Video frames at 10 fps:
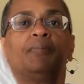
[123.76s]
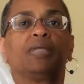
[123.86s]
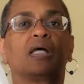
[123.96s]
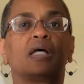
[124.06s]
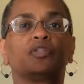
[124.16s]

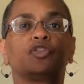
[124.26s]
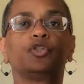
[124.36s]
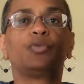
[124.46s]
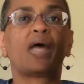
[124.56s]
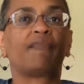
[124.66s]
because
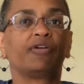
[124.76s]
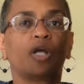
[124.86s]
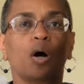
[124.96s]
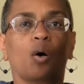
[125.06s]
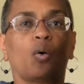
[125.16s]
you never
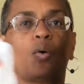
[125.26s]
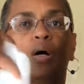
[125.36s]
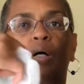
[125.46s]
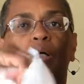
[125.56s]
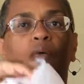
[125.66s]
know
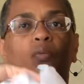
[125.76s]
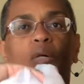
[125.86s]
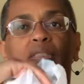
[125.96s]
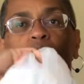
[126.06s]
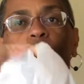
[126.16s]

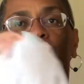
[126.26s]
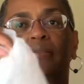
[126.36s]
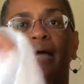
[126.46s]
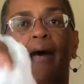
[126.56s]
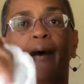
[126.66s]
what's
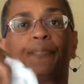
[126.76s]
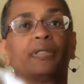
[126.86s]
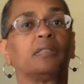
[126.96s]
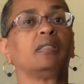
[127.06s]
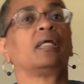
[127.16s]
going to
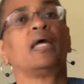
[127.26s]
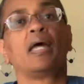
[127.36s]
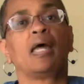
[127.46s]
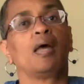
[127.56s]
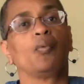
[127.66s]
happen,
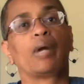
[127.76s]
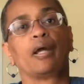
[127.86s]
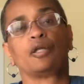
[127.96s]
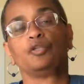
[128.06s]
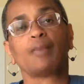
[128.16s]

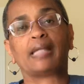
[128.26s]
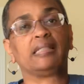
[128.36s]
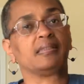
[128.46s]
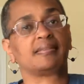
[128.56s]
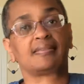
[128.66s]
where you might
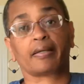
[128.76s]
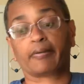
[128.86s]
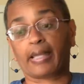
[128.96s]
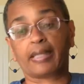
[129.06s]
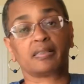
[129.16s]
need to
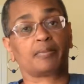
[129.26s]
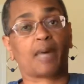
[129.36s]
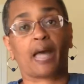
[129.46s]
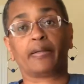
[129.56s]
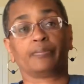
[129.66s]
segregate some
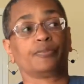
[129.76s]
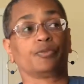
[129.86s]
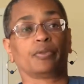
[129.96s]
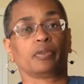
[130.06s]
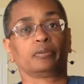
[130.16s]
items
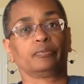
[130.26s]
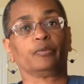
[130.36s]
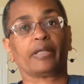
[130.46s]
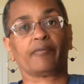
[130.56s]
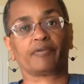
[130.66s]
or
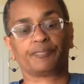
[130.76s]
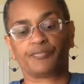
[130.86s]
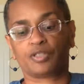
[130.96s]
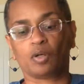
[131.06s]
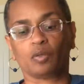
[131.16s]
whatever.
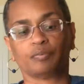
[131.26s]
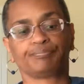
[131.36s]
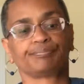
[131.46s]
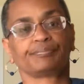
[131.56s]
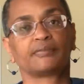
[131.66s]
So
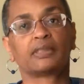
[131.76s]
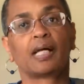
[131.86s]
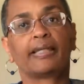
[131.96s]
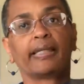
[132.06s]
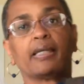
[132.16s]

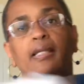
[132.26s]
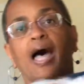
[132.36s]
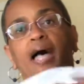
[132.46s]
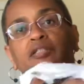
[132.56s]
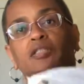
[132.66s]
again,
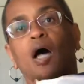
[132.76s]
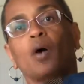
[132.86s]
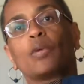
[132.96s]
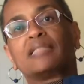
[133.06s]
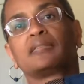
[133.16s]
I just
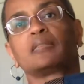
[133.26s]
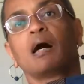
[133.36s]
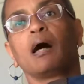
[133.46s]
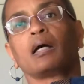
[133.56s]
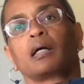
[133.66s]
always
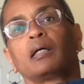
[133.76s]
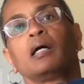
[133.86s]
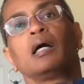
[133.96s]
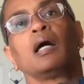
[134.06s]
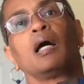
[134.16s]
tuck
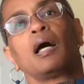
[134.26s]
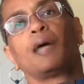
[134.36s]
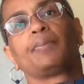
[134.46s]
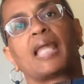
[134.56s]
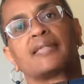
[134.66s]
a
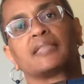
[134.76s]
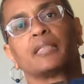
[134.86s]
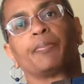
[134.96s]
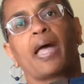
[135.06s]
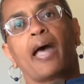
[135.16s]

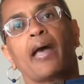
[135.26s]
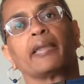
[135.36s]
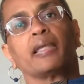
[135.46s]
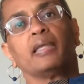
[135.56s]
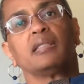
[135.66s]
plastic bag
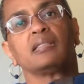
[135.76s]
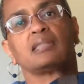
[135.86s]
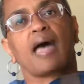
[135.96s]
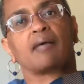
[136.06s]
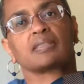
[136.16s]
in this
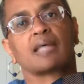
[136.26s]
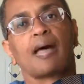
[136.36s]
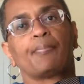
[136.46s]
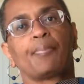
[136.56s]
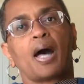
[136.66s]

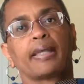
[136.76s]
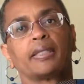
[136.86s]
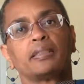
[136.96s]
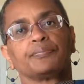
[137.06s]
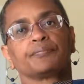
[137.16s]
outside
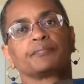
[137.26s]
pocket,